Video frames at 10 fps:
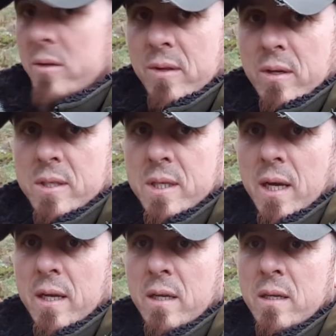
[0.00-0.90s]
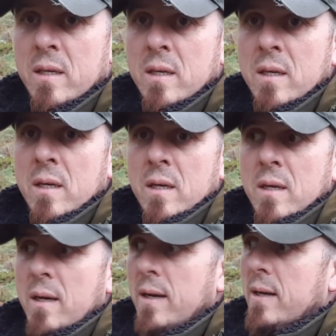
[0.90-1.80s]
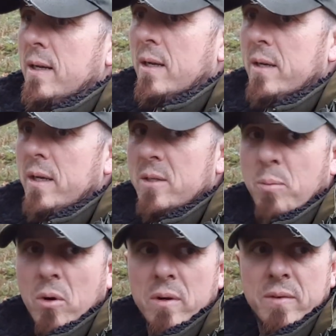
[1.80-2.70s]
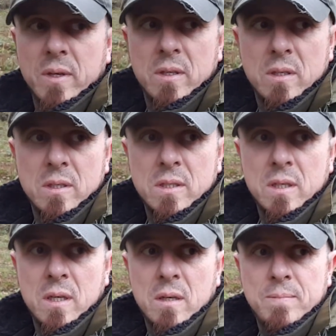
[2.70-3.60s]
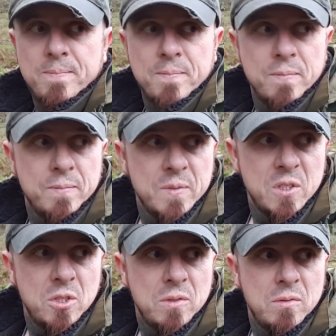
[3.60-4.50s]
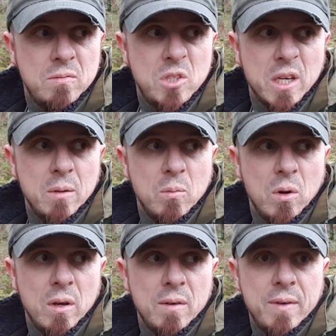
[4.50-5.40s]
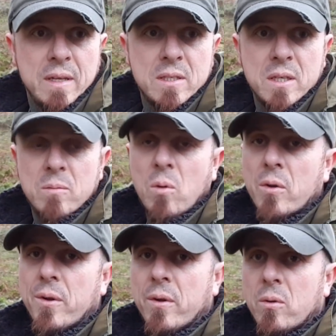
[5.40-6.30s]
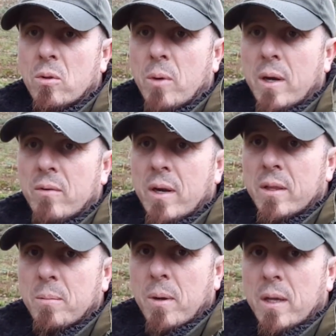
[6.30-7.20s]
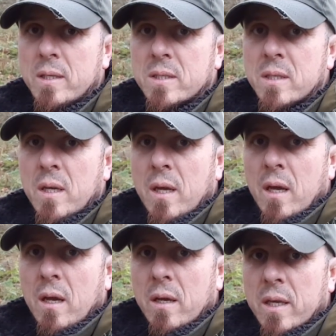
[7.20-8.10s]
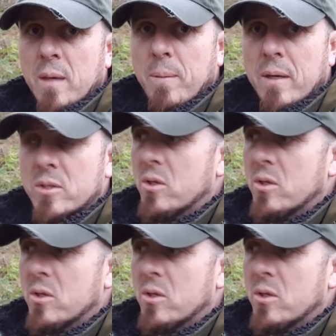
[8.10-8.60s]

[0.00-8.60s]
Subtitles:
Earth, like I say, and it's private. There's chicken wire fencing and whatnot all the way around the place, keep out